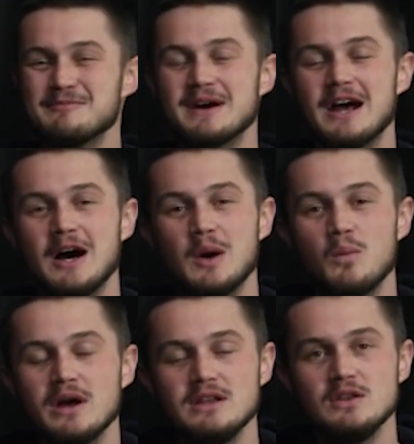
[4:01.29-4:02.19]
But
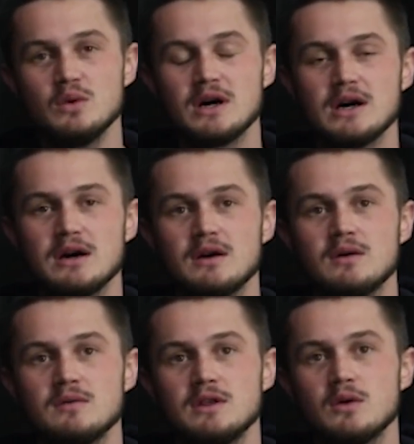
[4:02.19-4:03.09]
what do you
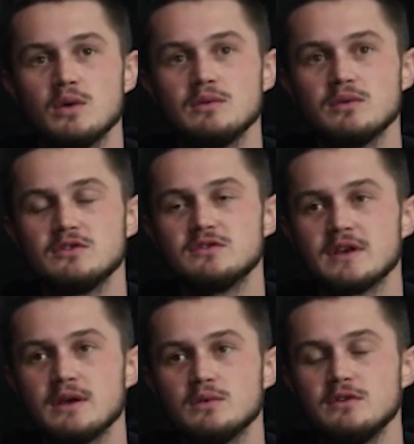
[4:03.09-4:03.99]
what would you
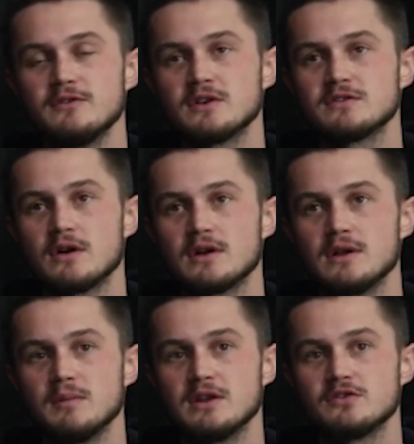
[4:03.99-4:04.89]
say when you first started
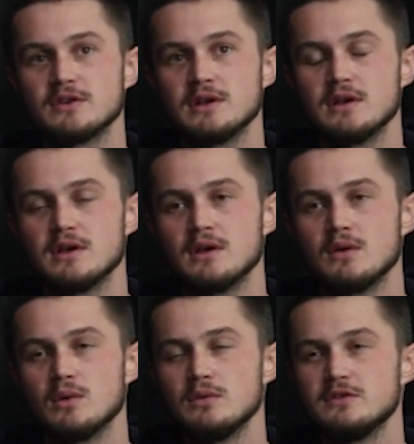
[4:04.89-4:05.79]
in ministry?
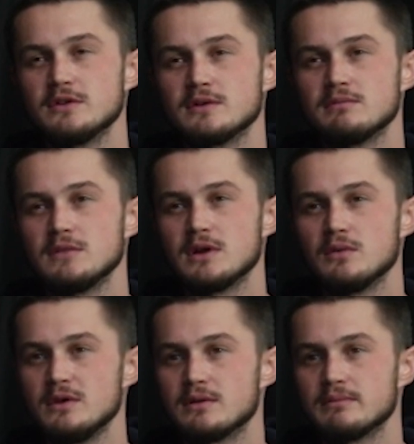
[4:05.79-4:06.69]
What was your
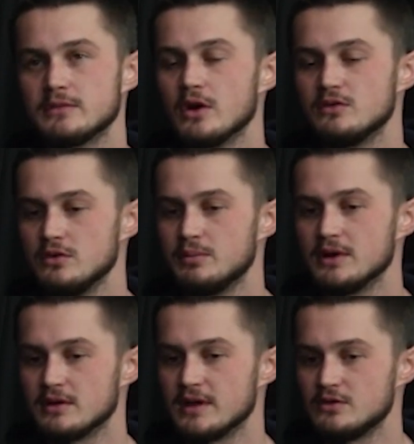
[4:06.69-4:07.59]
your go-to
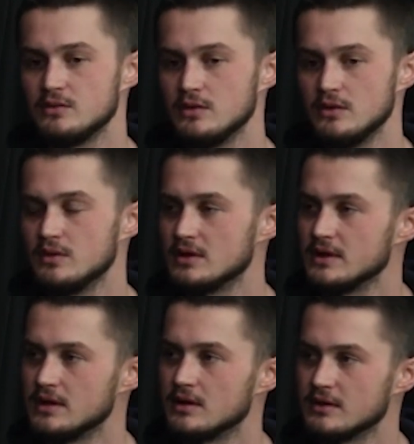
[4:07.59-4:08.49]
pillar that you knew you could
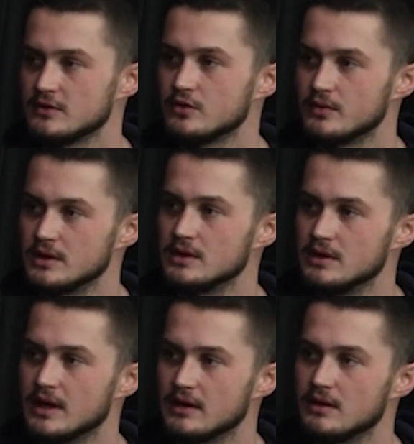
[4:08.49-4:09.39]
lean on, that you were really
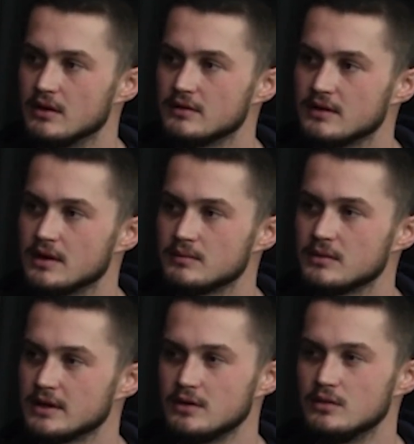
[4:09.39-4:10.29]
good at it all the time?
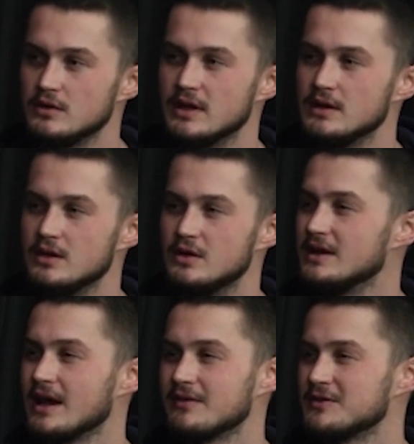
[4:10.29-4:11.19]
Like you didn't
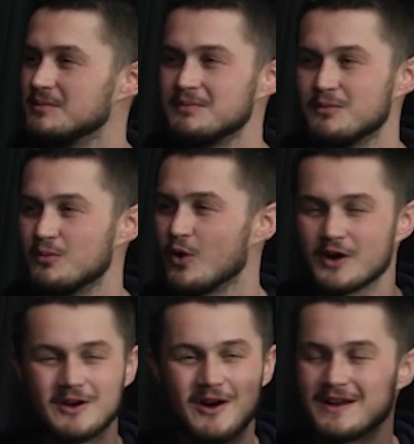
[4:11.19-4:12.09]
have to
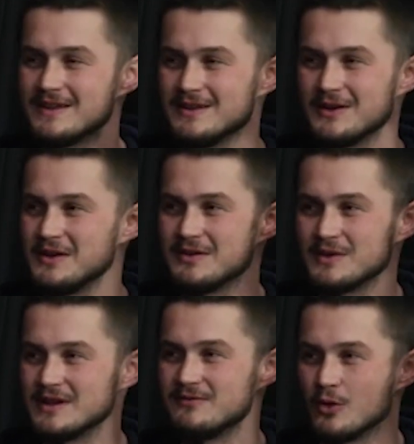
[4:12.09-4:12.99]
work on it. You didn't
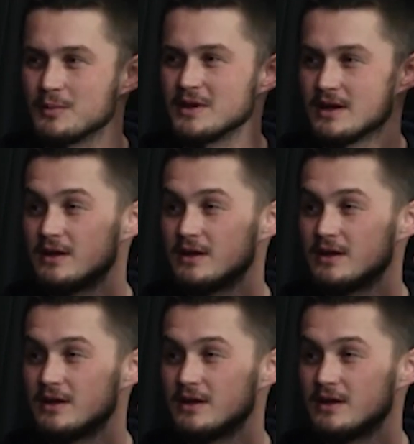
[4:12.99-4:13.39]
really formulate it.